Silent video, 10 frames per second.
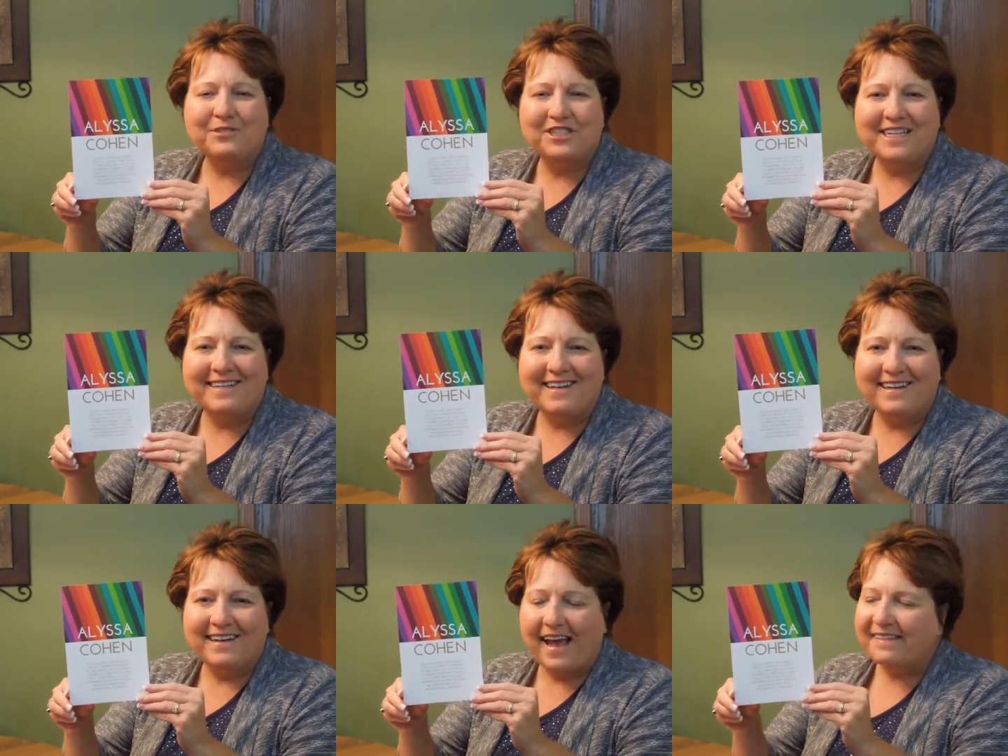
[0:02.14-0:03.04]
I'm
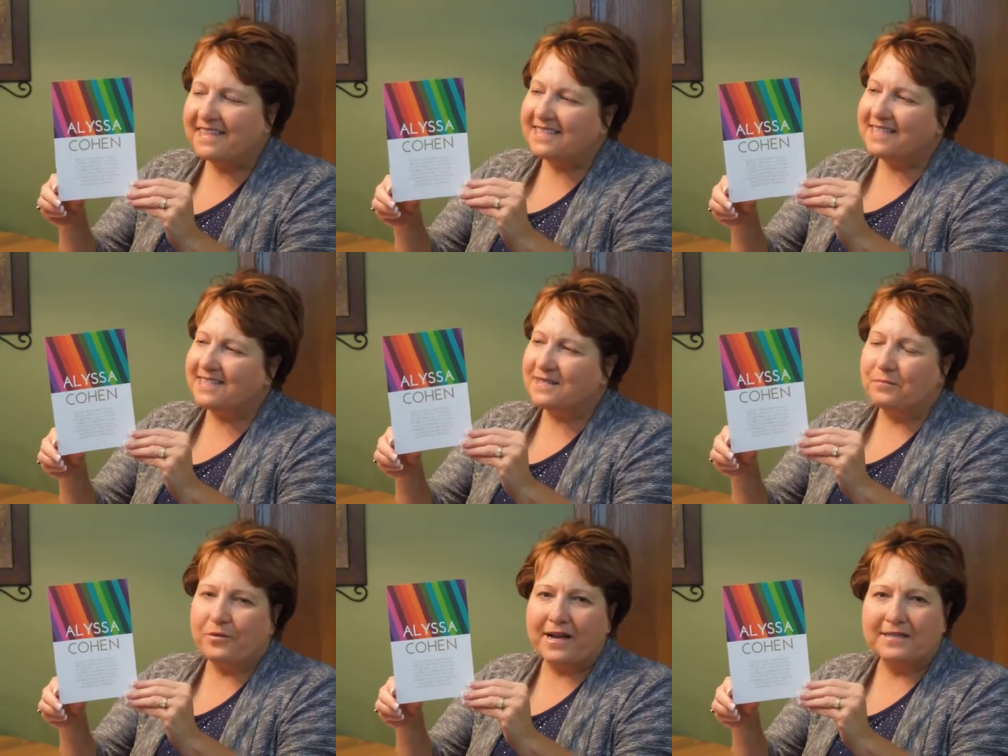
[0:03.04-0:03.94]
Jeannie, and this is the
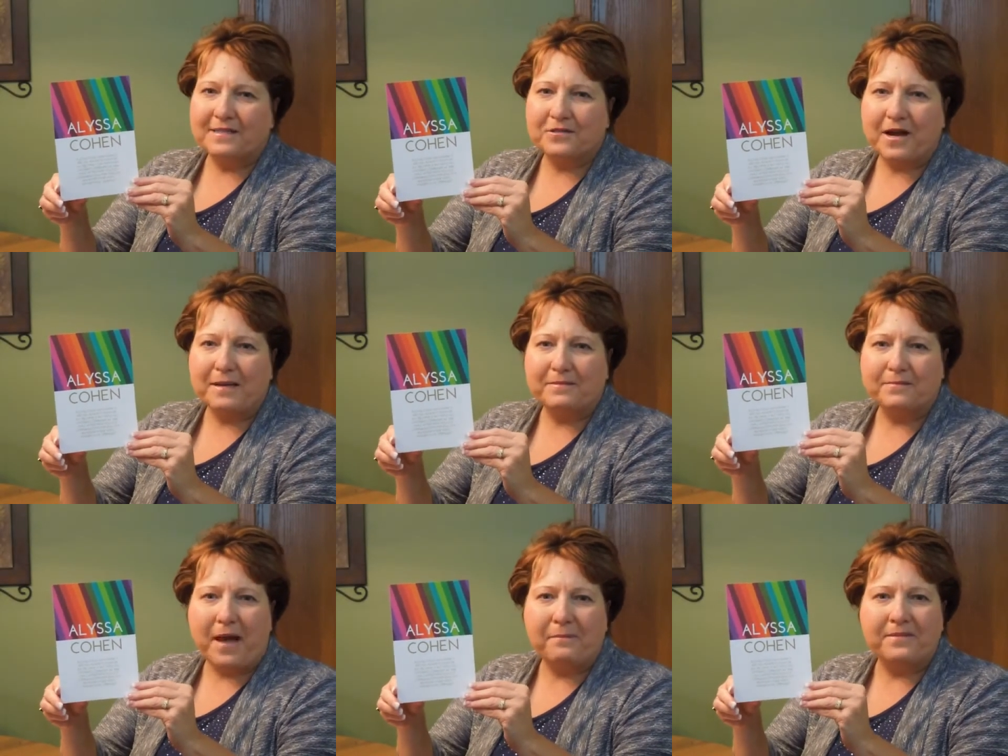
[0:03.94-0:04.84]
Bright Stripes
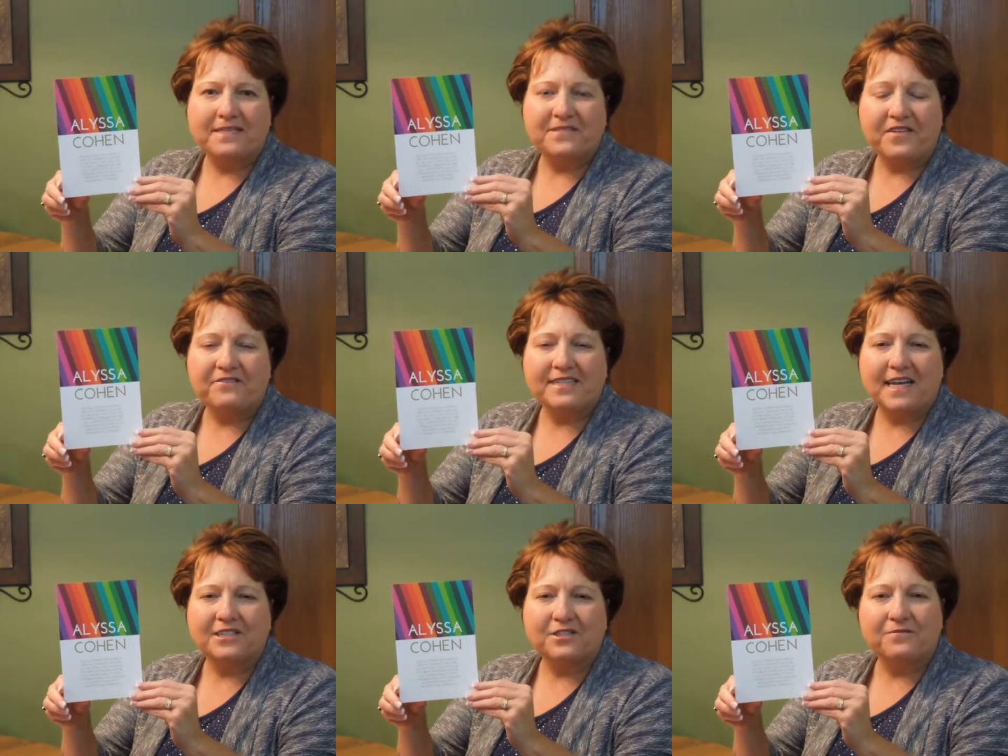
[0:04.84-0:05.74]
Bat Mitzvah
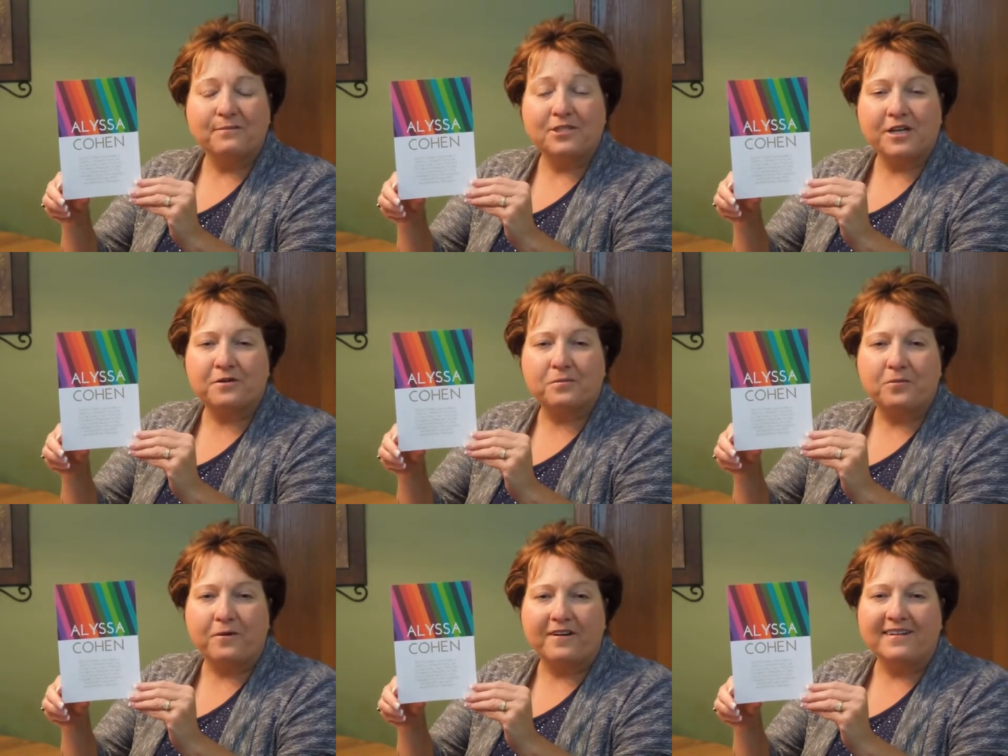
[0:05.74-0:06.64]
invitation from
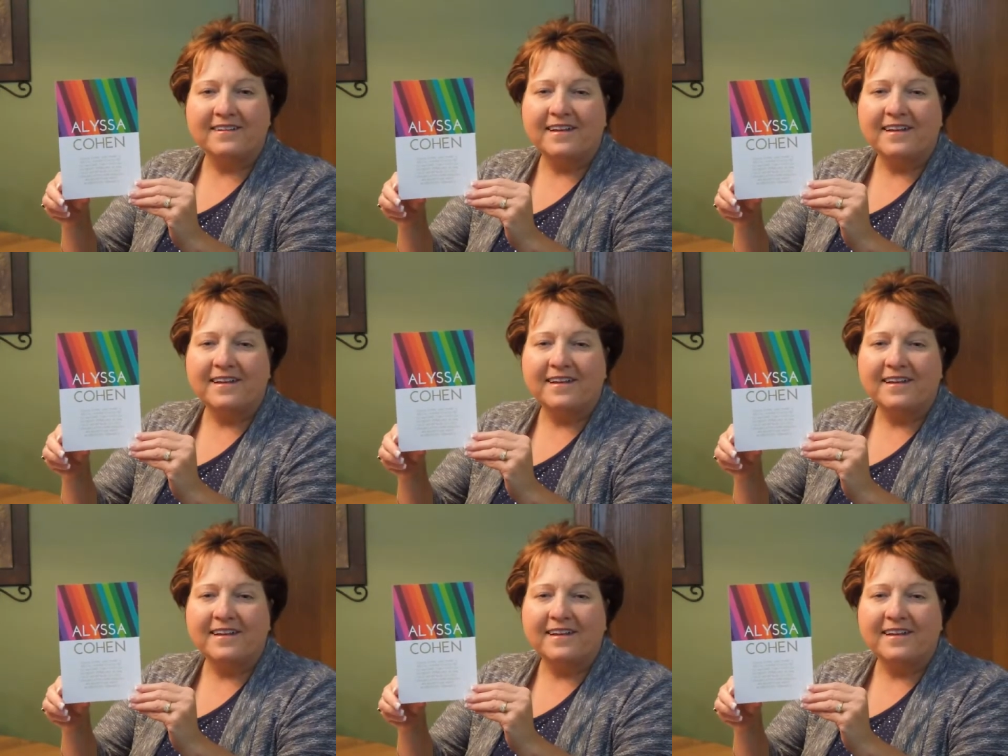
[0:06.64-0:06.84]
Checkerboard.